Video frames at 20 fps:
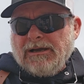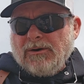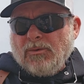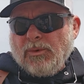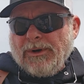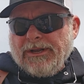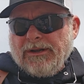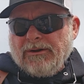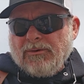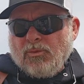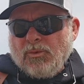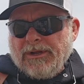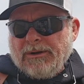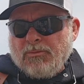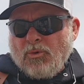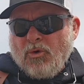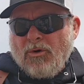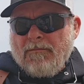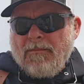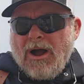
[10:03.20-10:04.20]
when
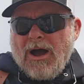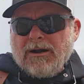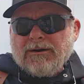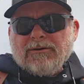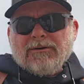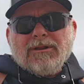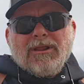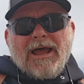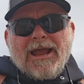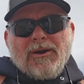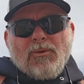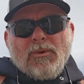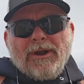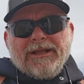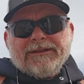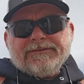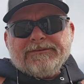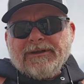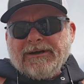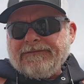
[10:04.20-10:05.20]
more modern
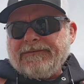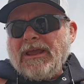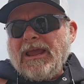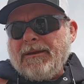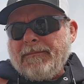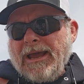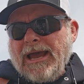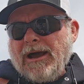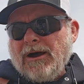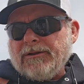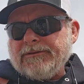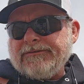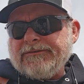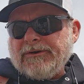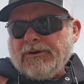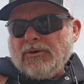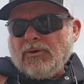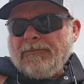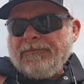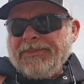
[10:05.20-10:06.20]
lightweight stuff came out.
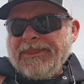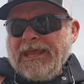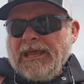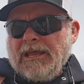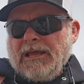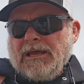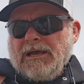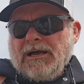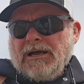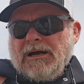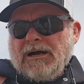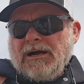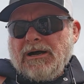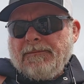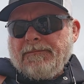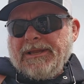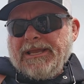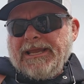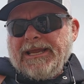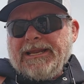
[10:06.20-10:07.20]
So
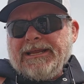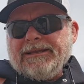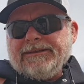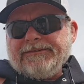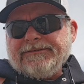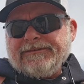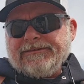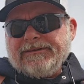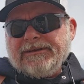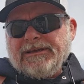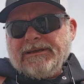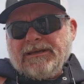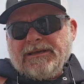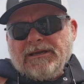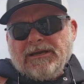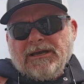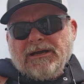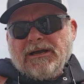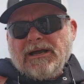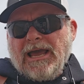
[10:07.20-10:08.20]
it is
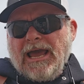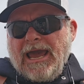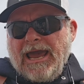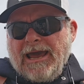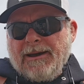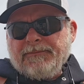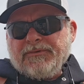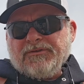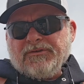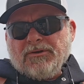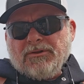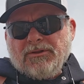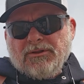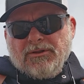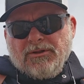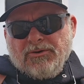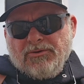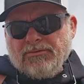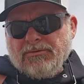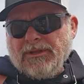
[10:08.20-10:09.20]

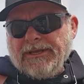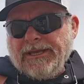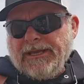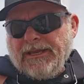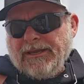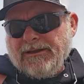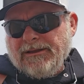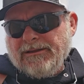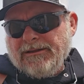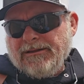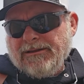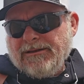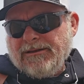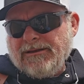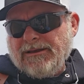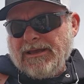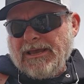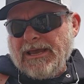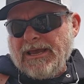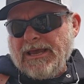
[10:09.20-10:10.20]
absolutely
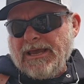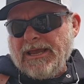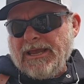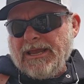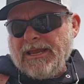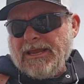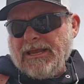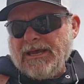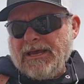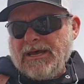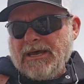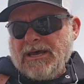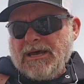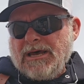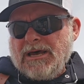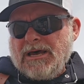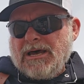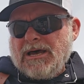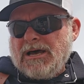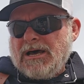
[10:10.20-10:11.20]
a
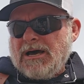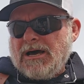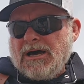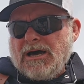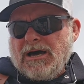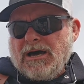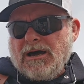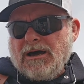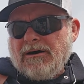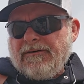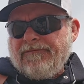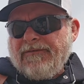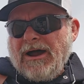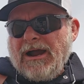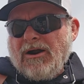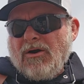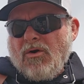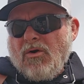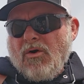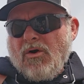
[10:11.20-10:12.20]

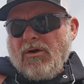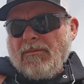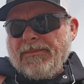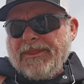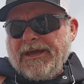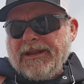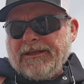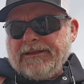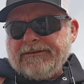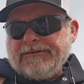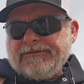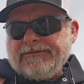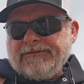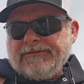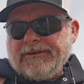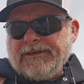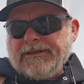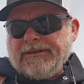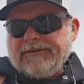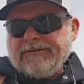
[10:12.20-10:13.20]
firearm that
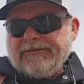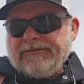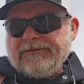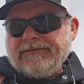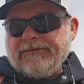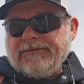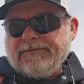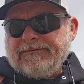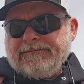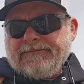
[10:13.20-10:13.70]
is